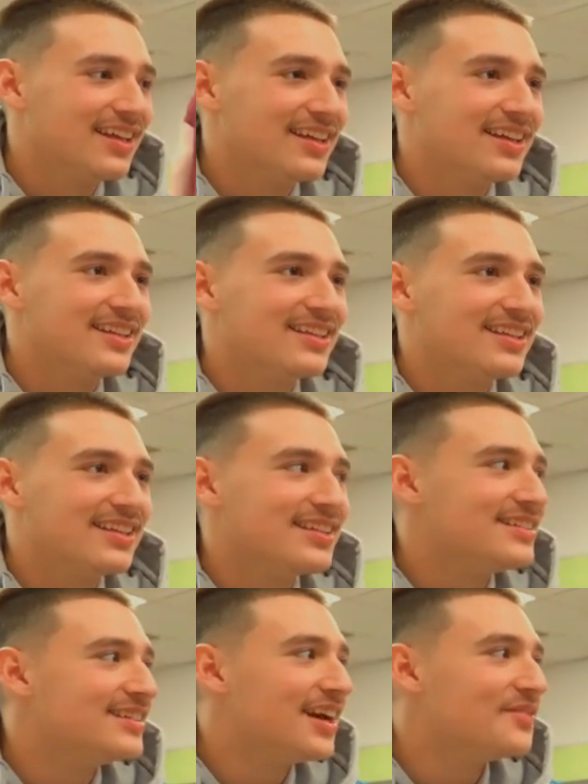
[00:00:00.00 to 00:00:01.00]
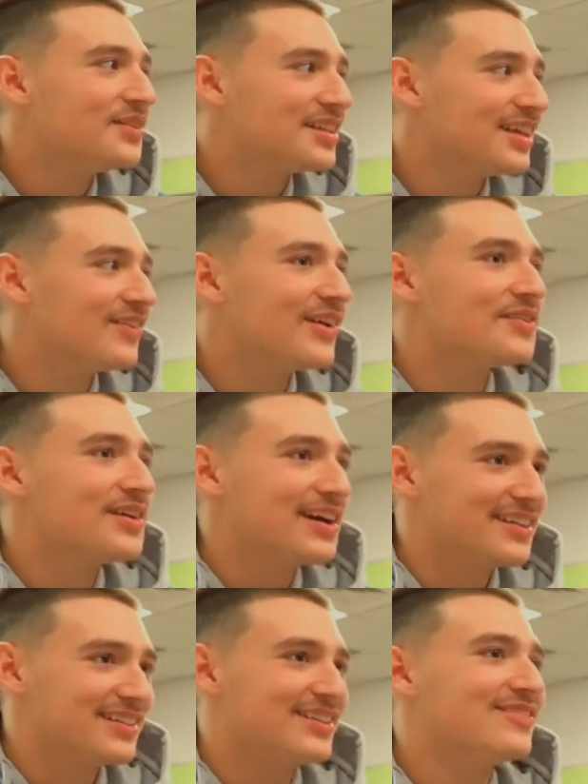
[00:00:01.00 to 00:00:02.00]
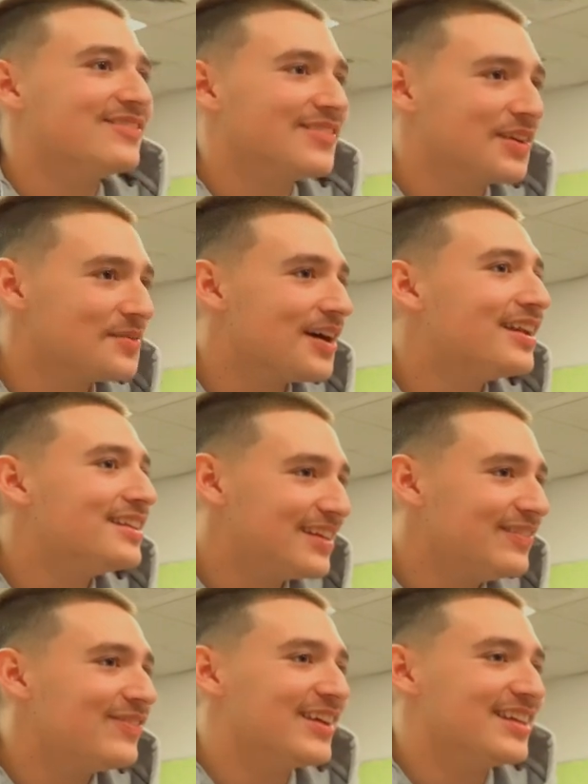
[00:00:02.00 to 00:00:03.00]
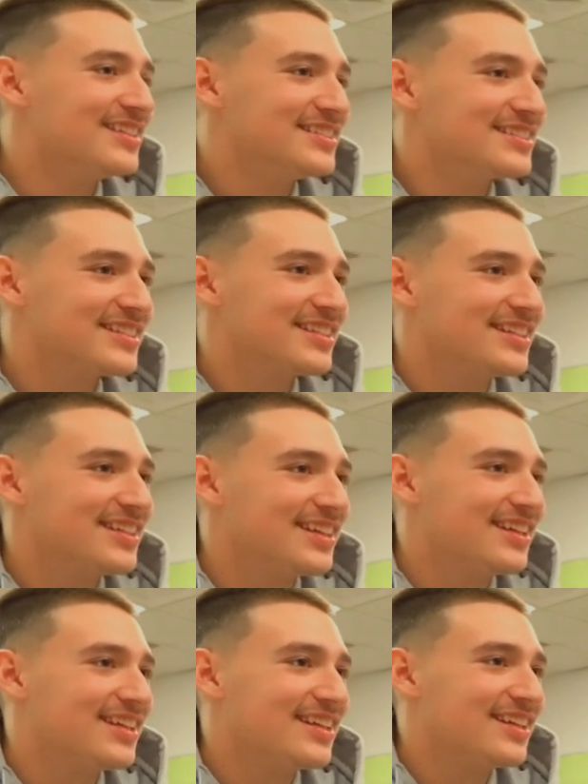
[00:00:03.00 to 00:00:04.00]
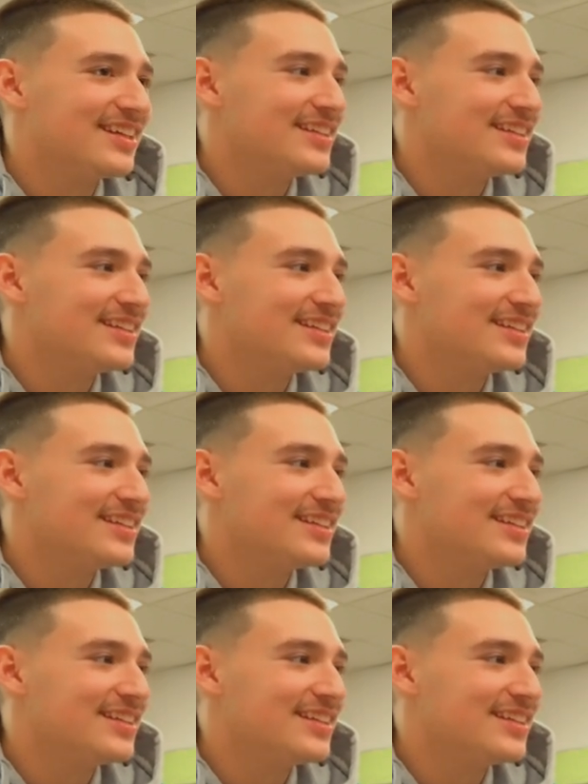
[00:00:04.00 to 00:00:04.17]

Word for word: I can catch the ball. Yeah, I'll be defense, you be offense. What about defense? I'll still do it.